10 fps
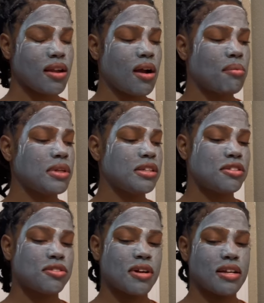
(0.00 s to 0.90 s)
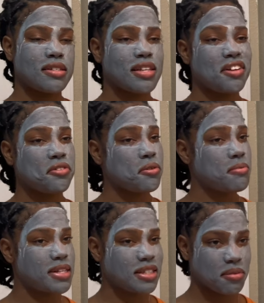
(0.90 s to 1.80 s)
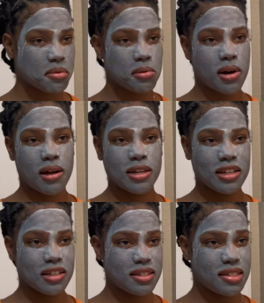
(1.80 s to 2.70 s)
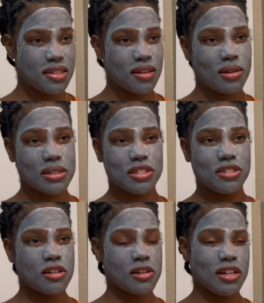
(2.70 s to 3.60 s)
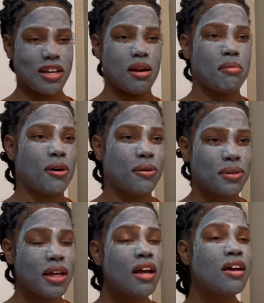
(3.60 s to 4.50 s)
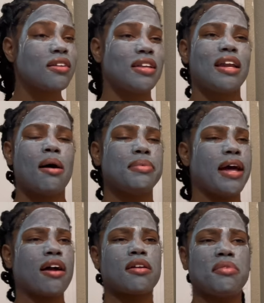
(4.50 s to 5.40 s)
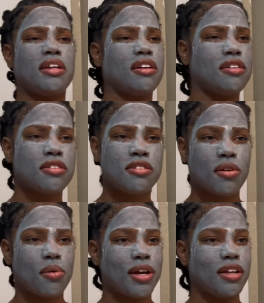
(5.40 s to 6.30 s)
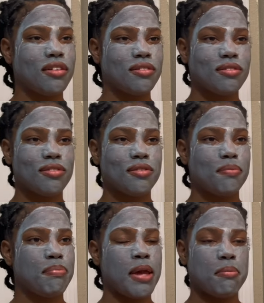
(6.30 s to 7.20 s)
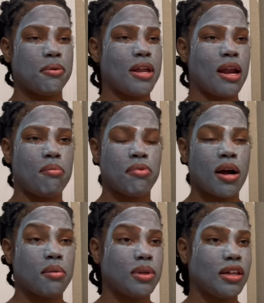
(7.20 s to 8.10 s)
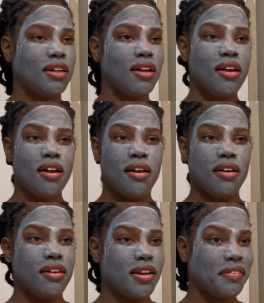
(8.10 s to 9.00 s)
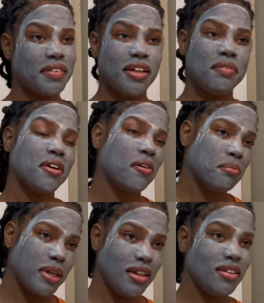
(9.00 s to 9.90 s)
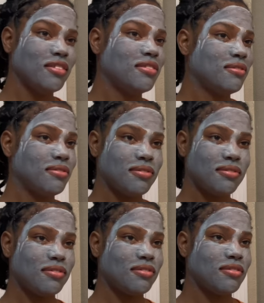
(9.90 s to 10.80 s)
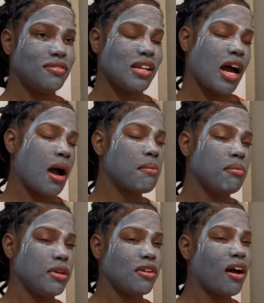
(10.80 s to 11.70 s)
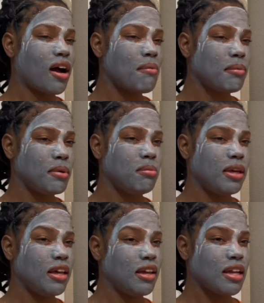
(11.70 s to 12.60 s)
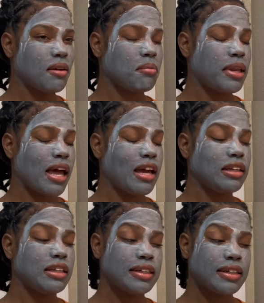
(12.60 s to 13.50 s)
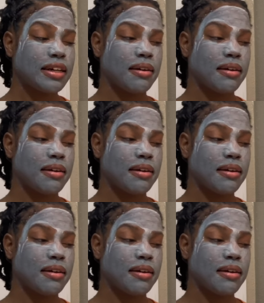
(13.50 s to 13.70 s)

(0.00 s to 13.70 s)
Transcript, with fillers: I'm really just trying to stay true to myself through all this, on this journey that I'm on, that I'm documenting and showing people that I'm probably never even gonna meet. Nah, I'm gonna meet y'all. I'm gonna be big and I'm gonna be like, look,